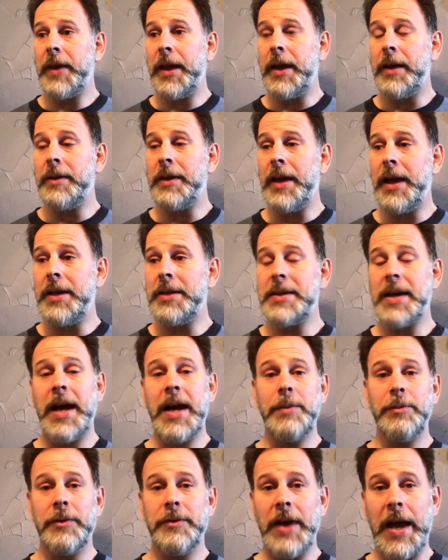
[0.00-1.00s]
and that
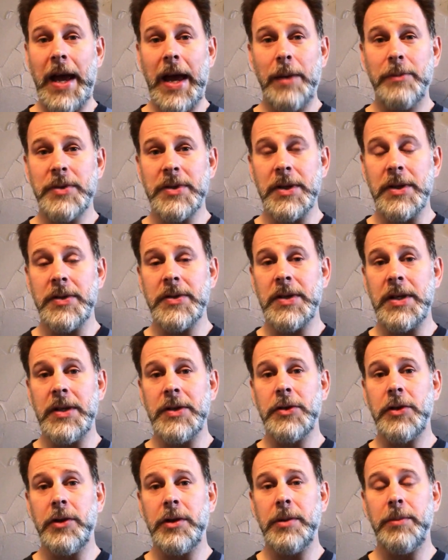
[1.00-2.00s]
time of absence
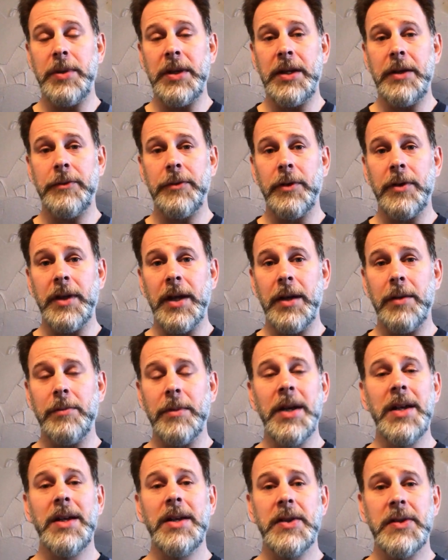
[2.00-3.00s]
is going to be for them
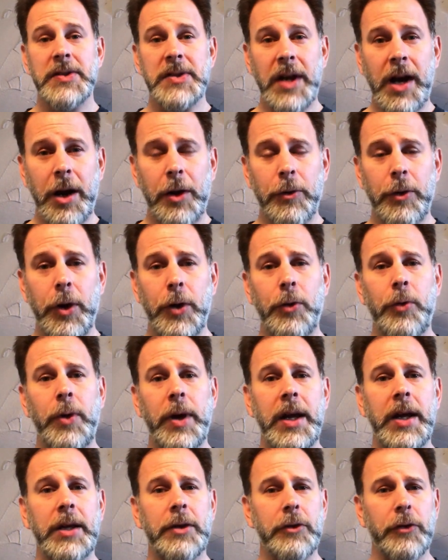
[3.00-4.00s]
sorrow
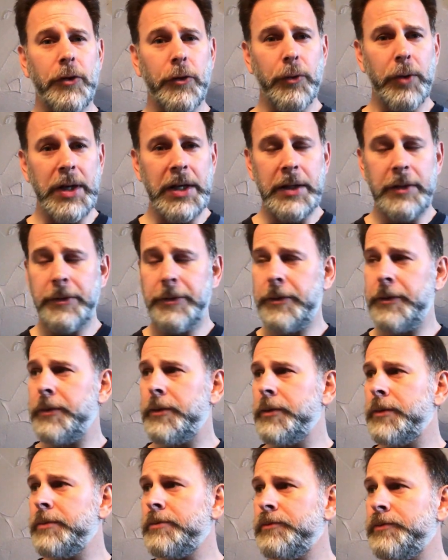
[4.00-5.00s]
and grief.